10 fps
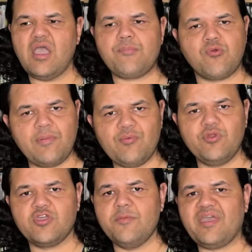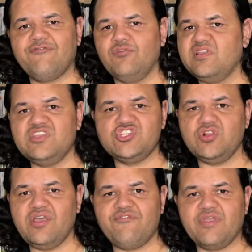I probably wouldn't go back fully
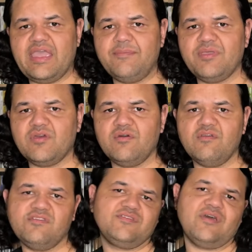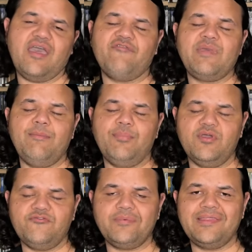digital ever again because I have been
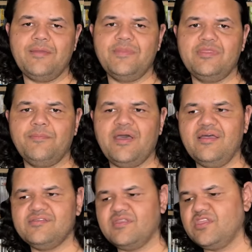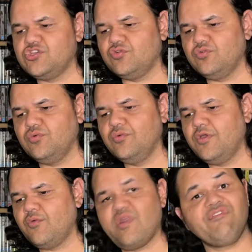burnt by them in the past, the digital
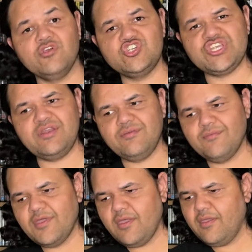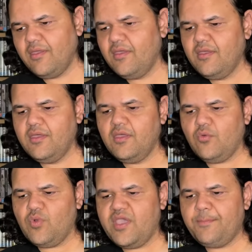revolution,
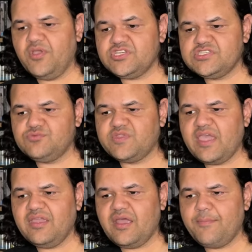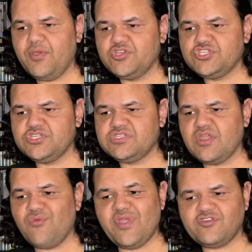where purchases were taken. I
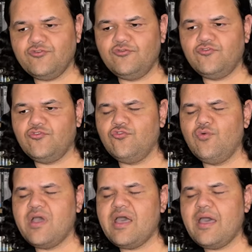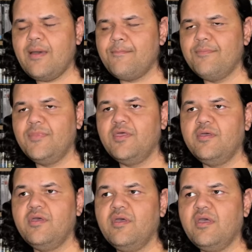purchased a rental to um,
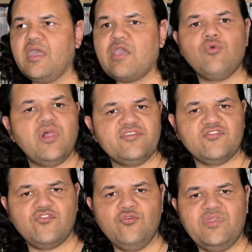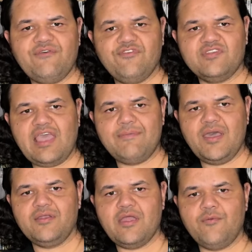Equalizer two when that first came out.